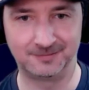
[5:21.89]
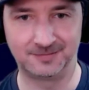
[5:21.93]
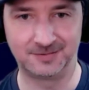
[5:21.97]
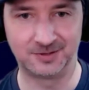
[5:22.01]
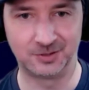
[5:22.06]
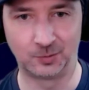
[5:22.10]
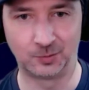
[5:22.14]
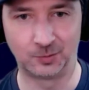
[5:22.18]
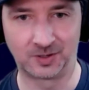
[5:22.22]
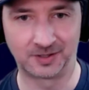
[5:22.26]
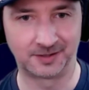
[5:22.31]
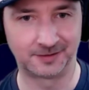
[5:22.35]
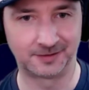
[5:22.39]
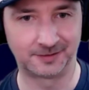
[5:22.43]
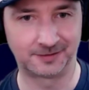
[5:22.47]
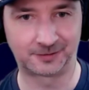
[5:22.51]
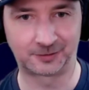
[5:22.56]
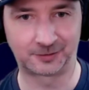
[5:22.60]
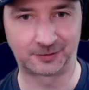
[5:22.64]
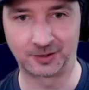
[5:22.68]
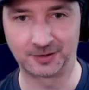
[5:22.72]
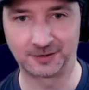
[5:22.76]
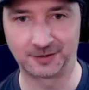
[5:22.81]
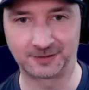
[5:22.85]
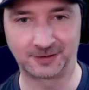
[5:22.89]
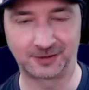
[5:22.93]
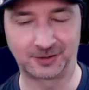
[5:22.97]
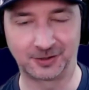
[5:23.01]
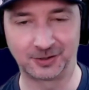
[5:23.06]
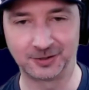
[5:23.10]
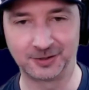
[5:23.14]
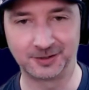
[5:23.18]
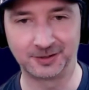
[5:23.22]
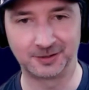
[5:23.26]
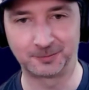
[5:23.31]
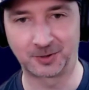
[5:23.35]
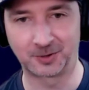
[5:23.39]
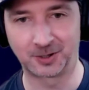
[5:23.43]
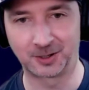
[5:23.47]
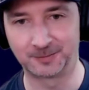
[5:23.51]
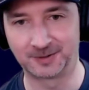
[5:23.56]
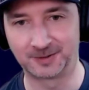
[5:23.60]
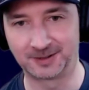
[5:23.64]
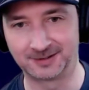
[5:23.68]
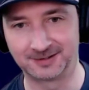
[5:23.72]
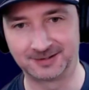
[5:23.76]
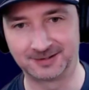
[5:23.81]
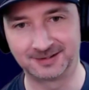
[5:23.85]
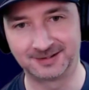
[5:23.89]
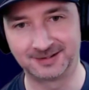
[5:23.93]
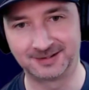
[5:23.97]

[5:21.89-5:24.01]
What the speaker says: Do you want to start a security department?"